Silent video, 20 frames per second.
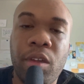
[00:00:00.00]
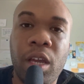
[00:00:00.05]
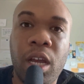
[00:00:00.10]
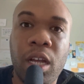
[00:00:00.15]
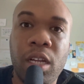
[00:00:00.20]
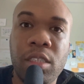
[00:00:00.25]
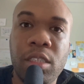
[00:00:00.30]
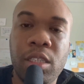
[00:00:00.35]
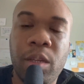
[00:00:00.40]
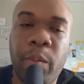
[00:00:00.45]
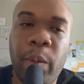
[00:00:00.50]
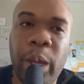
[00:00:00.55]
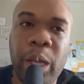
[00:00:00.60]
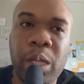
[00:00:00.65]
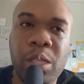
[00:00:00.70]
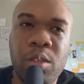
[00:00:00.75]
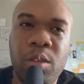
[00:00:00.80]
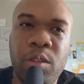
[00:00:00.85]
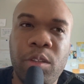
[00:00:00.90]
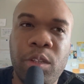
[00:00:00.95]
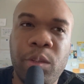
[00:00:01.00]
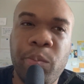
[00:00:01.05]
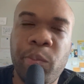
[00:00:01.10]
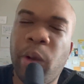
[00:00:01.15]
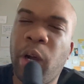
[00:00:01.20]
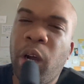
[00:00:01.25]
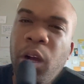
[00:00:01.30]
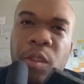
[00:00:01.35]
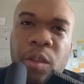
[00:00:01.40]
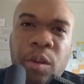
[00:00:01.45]
God's commands on them,
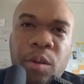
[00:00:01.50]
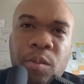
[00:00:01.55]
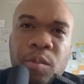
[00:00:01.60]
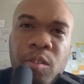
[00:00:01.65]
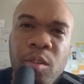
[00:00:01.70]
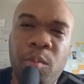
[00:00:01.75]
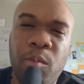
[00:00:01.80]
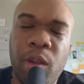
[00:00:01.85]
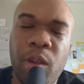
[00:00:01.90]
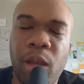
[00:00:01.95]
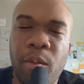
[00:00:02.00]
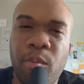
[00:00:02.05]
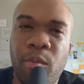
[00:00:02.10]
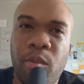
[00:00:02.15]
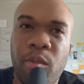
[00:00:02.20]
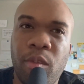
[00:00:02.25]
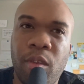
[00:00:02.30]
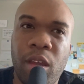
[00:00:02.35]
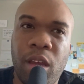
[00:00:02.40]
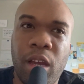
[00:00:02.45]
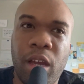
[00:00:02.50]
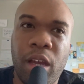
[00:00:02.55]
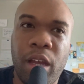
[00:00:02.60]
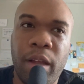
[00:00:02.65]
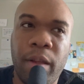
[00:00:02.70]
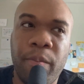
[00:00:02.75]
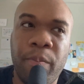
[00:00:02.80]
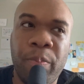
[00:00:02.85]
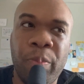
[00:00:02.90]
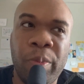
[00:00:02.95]
although sometimes
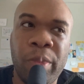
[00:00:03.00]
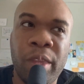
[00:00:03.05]
the